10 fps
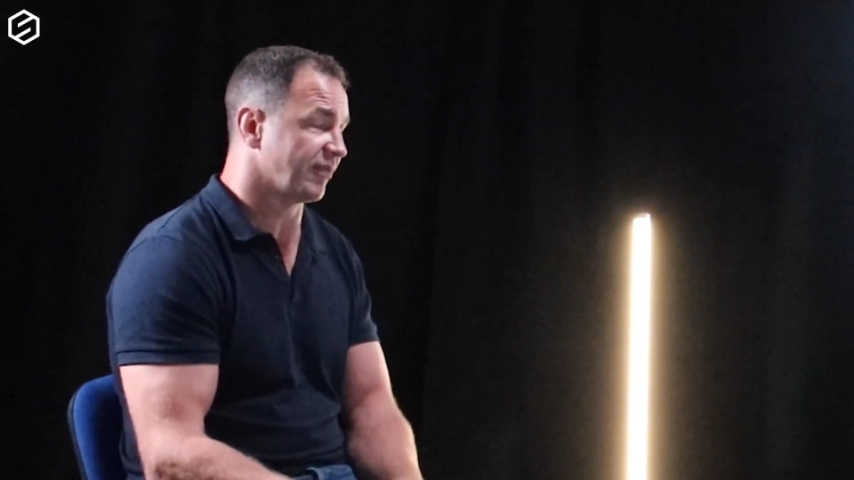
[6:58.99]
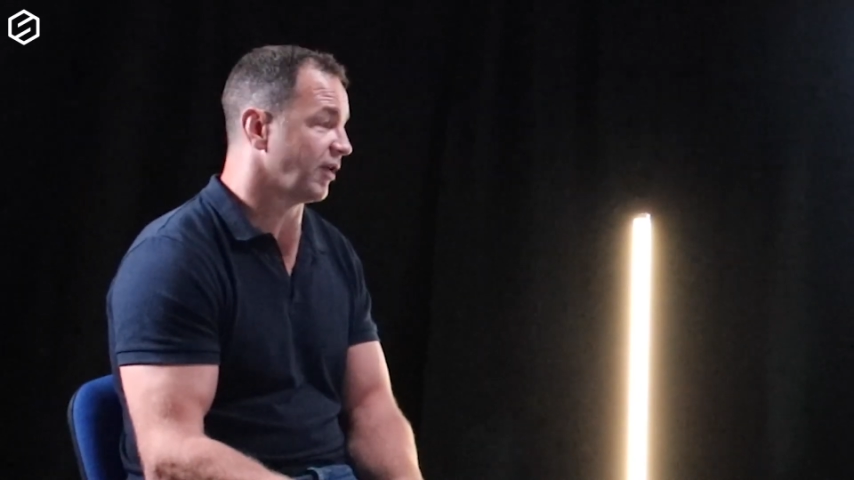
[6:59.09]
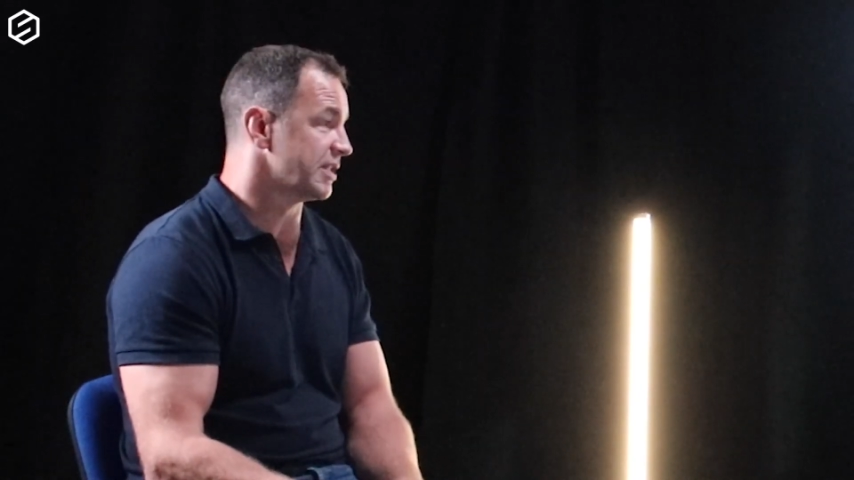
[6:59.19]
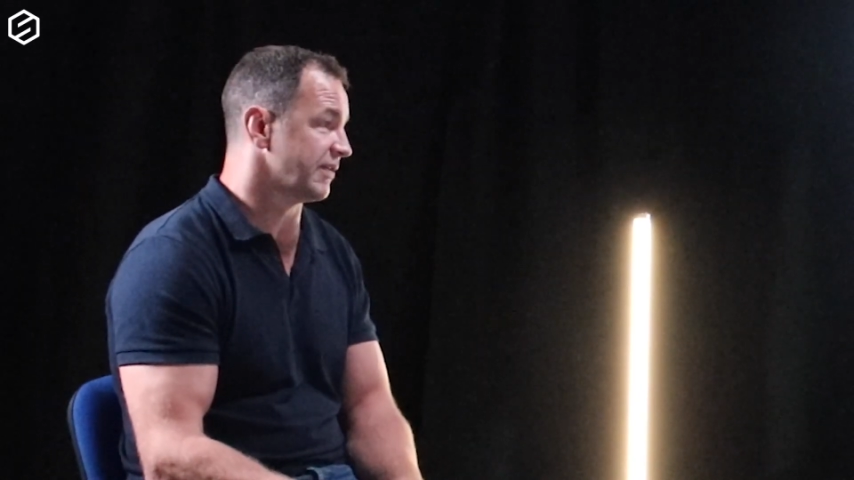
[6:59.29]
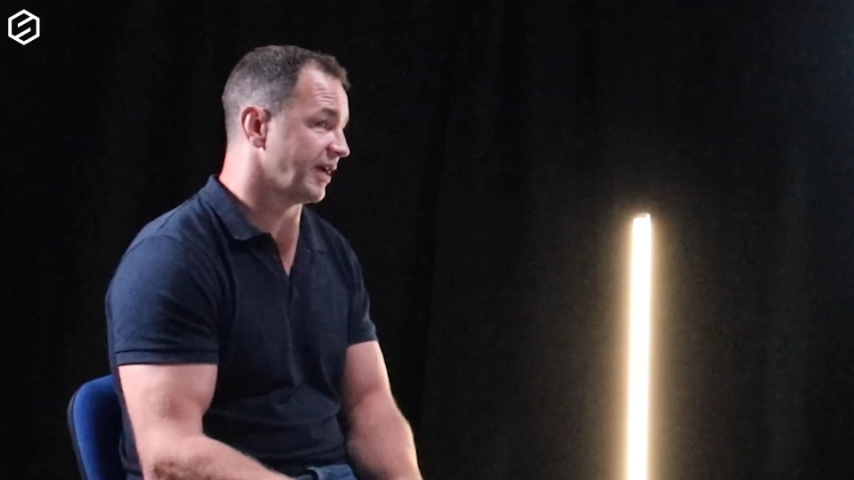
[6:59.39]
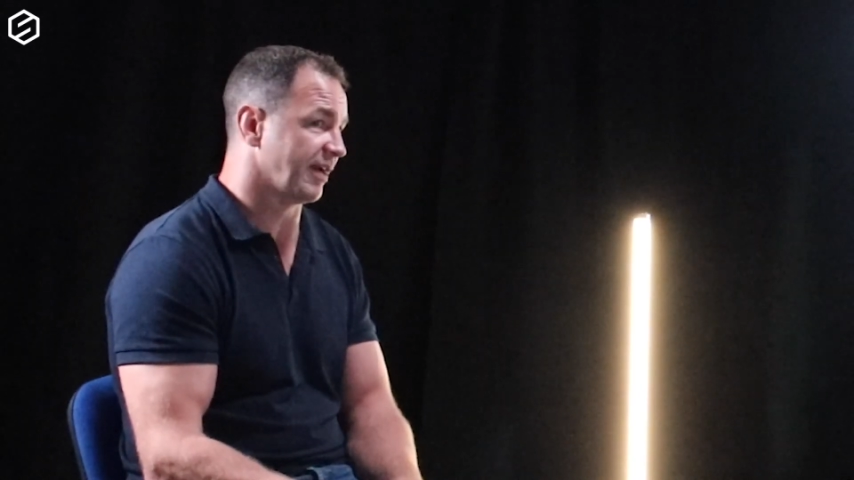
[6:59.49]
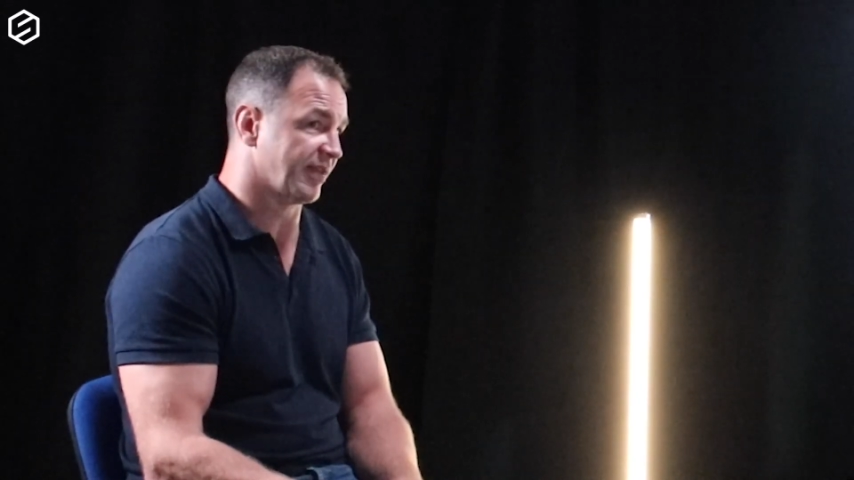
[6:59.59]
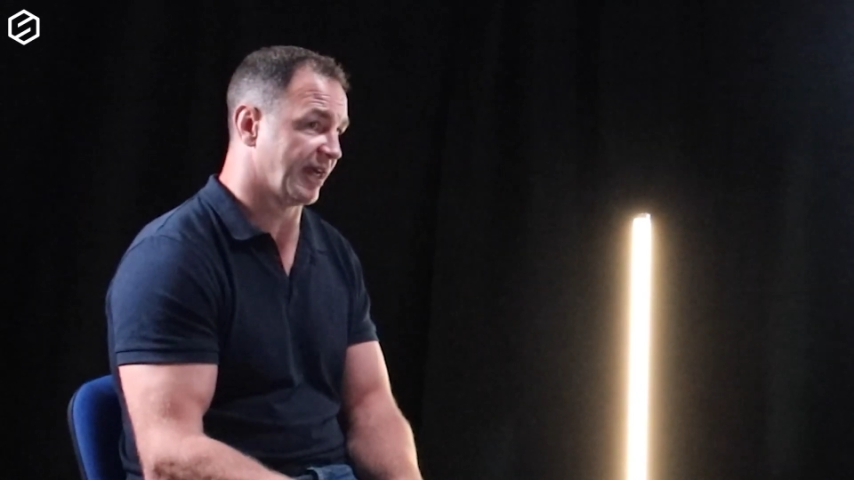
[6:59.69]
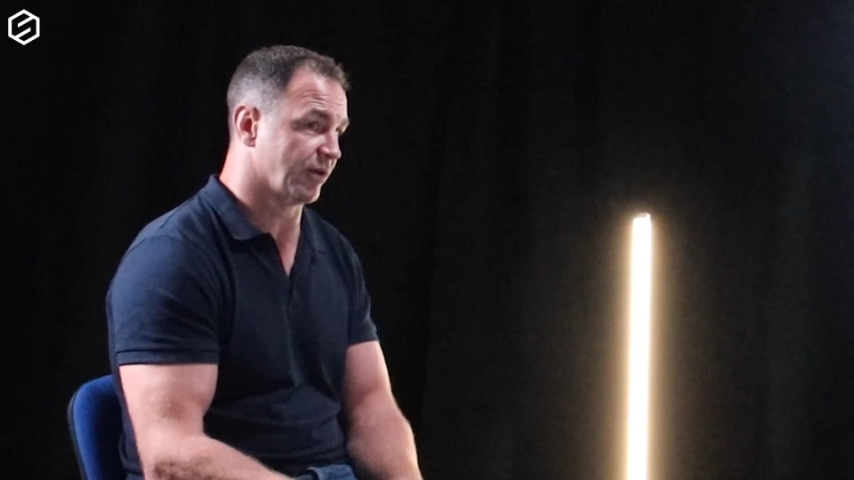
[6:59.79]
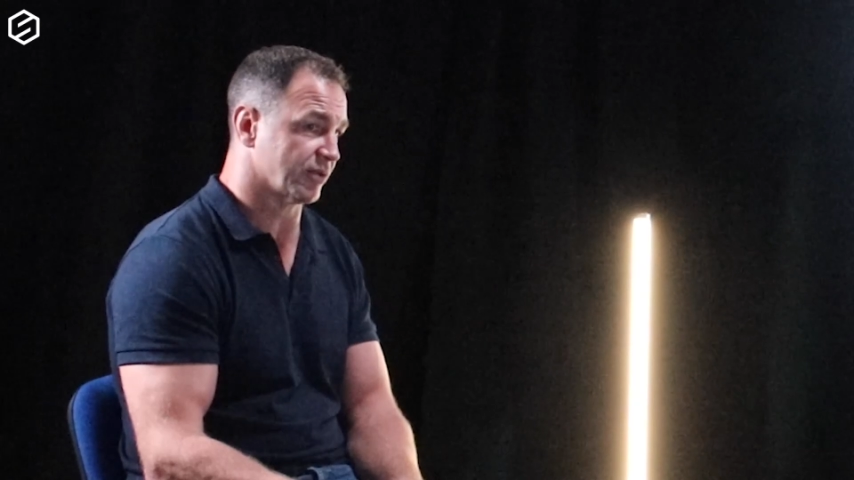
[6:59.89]

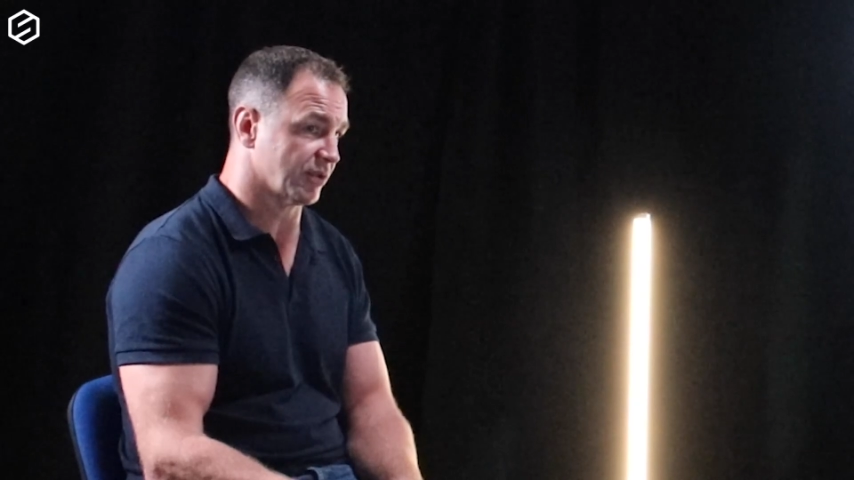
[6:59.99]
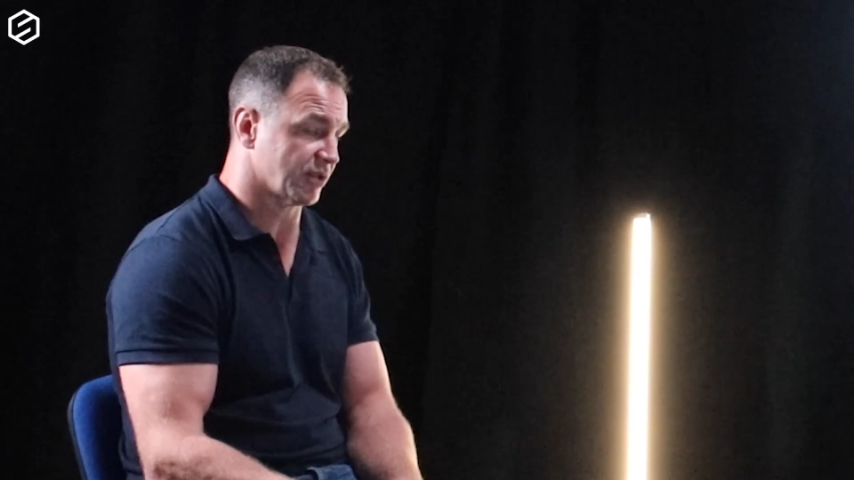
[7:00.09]
45,000.